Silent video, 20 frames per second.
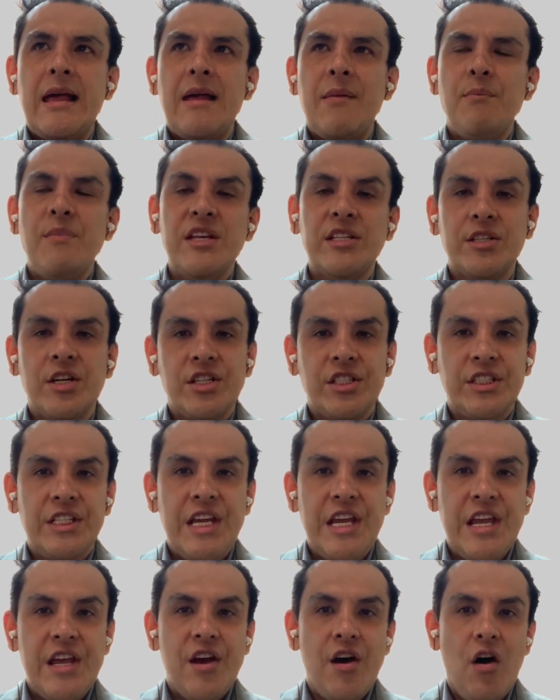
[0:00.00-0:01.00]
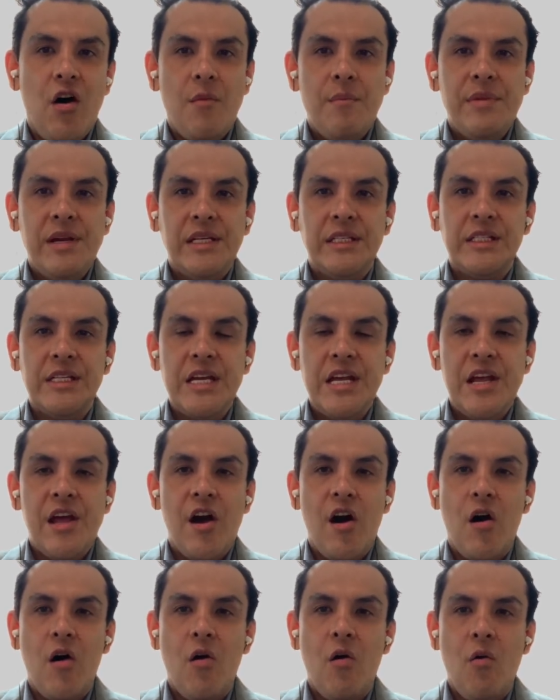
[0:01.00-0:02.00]
Mr. CEO, Miss
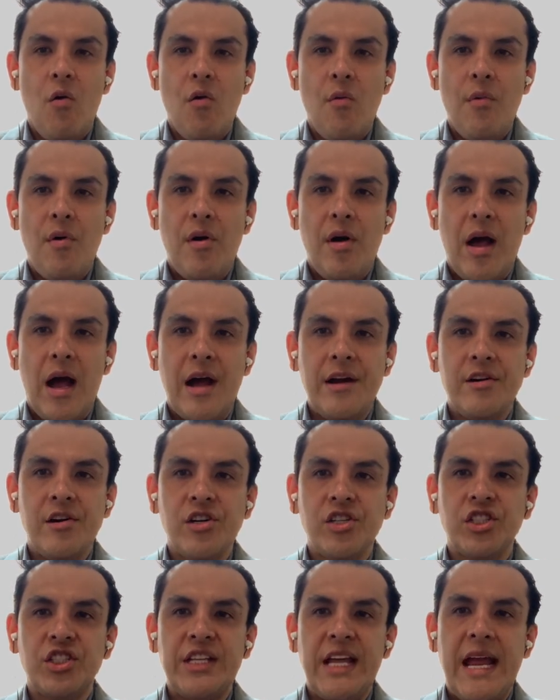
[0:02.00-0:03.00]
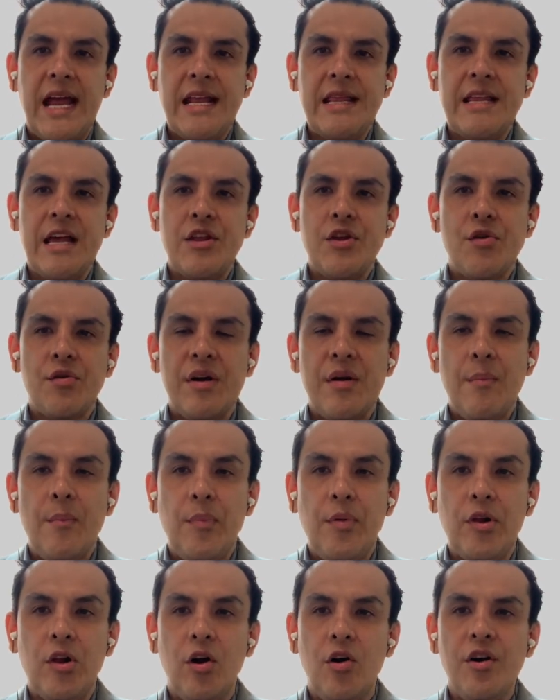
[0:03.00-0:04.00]
CEO, understand that your
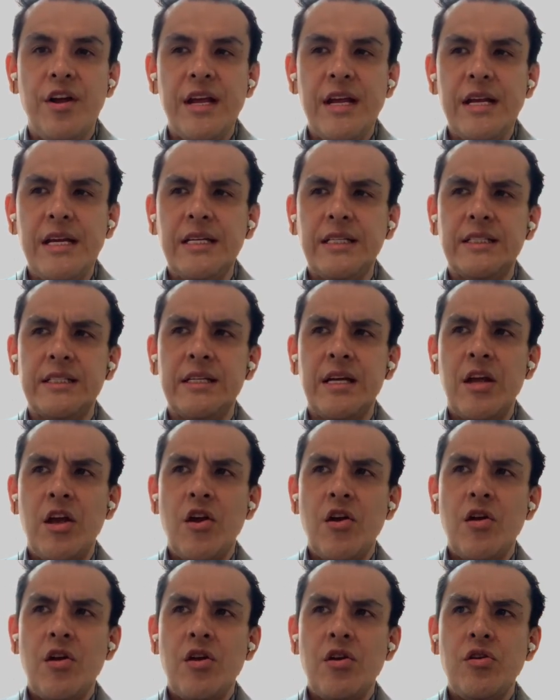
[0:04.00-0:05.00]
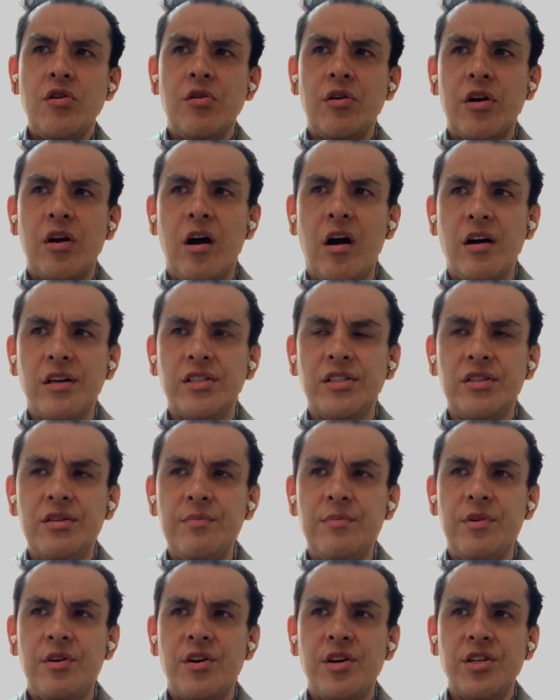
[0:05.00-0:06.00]
employees, your
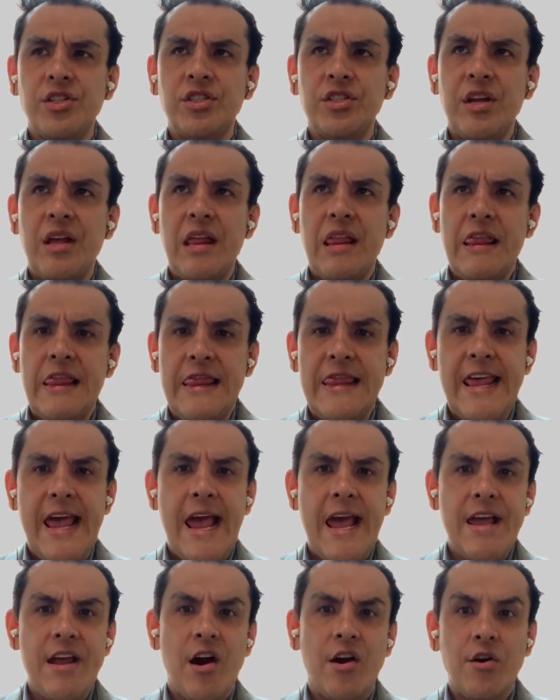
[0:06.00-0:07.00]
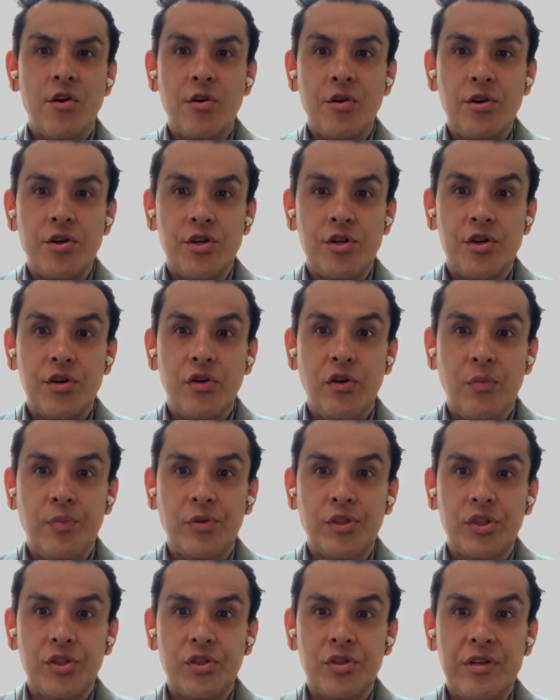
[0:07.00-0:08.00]
customers, they are your
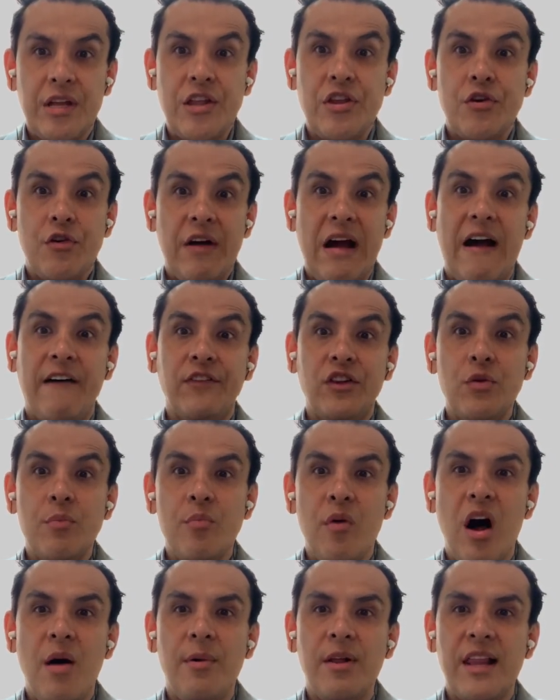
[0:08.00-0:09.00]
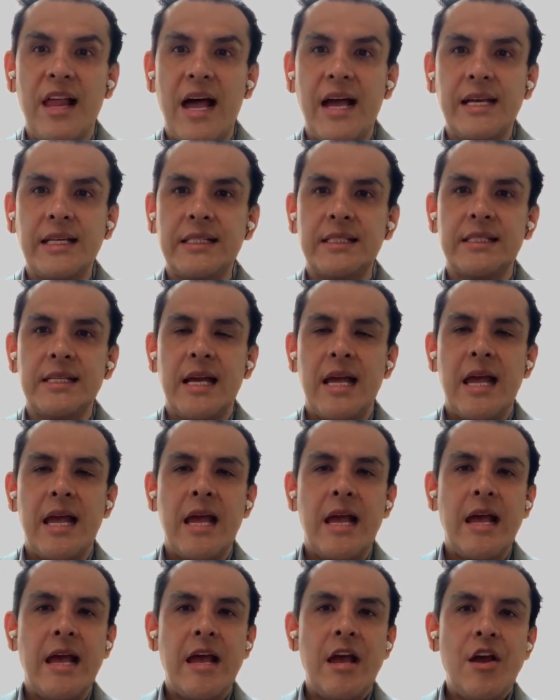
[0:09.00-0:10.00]
troops that you have to mobilize.
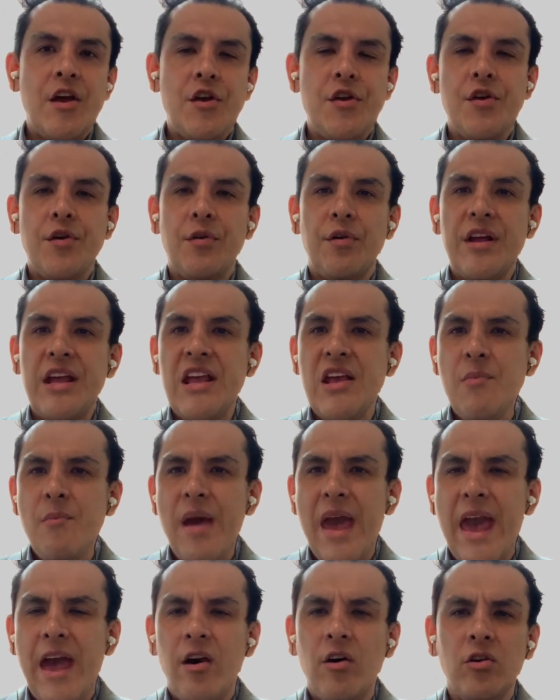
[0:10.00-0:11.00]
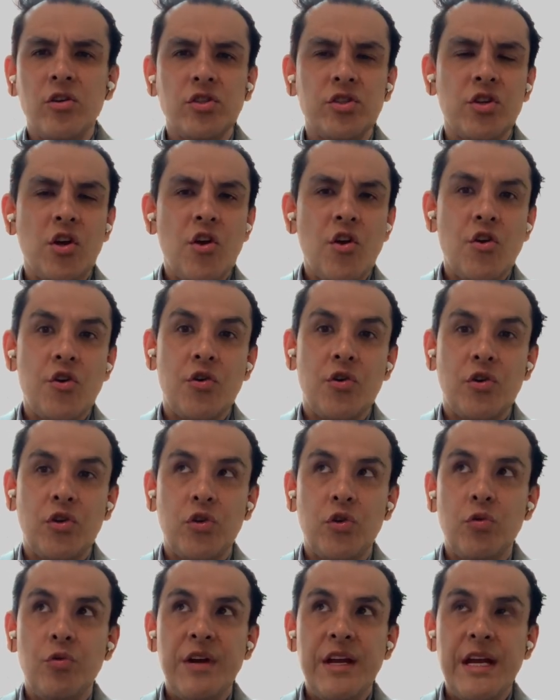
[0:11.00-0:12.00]
Your emails, your
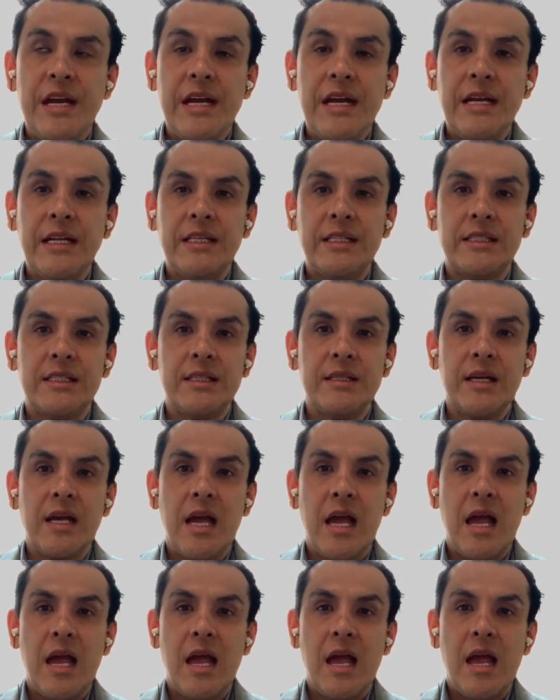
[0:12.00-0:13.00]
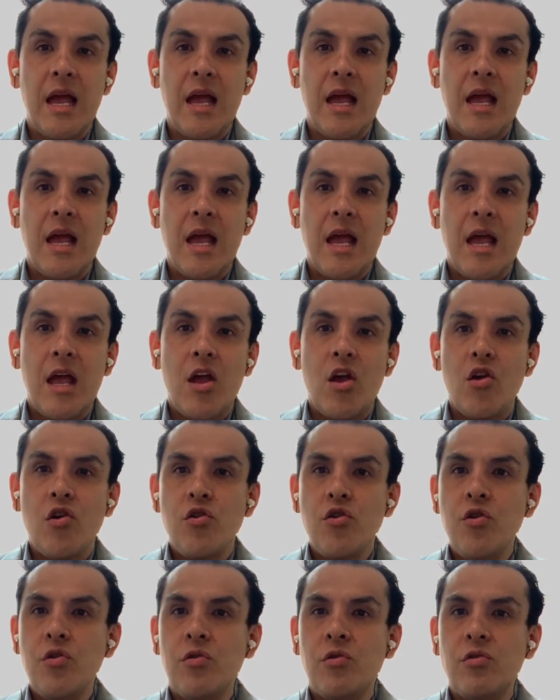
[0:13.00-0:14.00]
tweets,
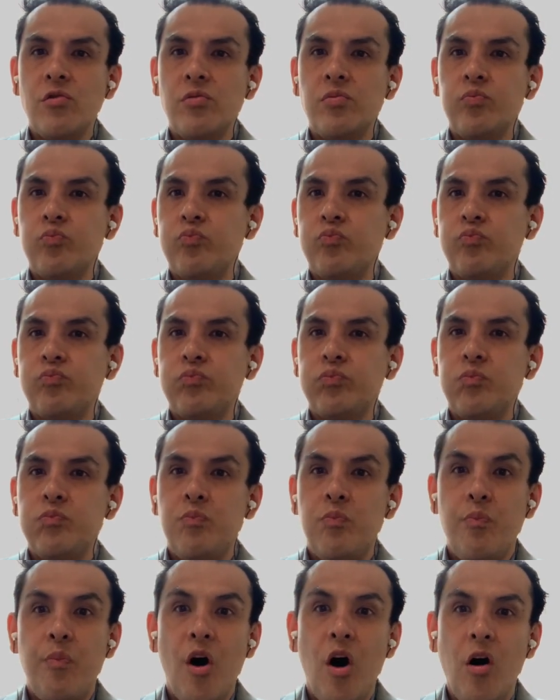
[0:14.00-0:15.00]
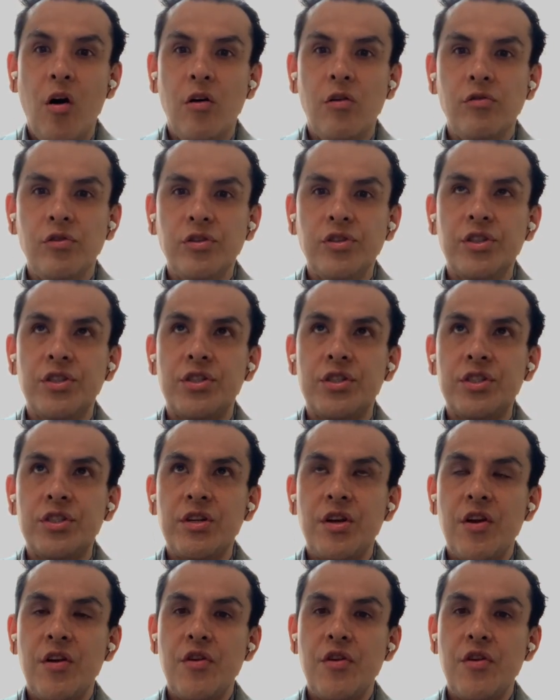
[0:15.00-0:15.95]
your posts,